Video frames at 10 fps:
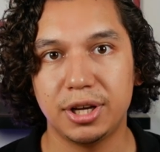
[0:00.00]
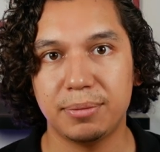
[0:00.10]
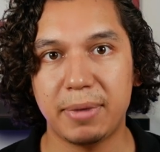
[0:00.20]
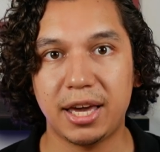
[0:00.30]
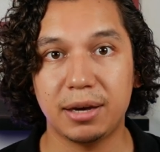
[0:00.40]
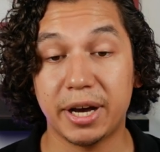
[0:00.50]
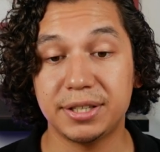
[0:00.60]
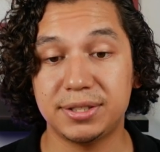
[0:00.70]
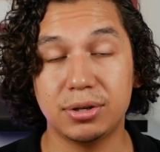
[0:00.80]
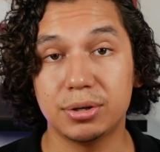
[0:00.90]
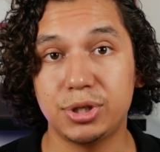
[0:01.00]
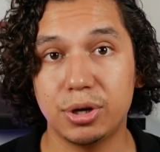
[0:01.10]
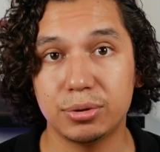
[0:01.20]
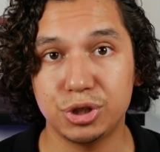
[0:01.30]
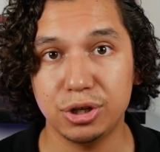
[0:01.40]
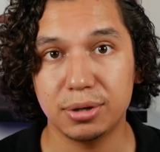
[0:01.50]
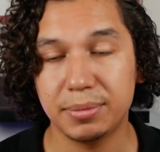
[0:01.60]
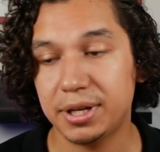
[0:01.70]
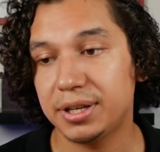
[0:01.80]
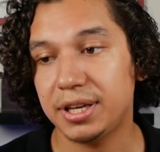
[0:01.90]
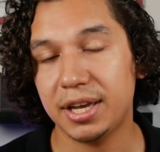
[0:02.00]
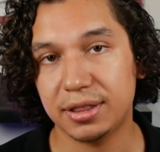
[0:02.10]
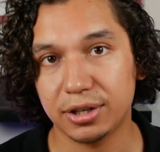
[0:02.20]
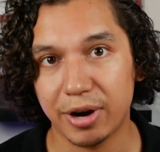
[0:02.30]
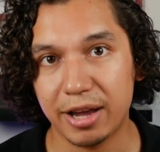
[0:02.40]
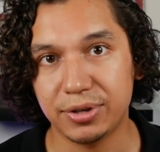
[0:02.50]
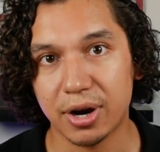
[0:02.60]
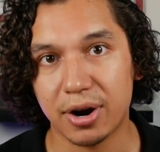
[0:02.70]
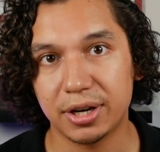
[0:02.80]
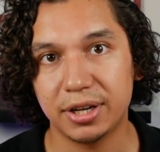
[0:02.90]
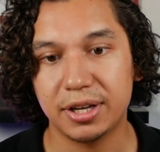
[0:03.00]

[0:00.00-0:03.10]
making my 0/0 germ hit the graveyard.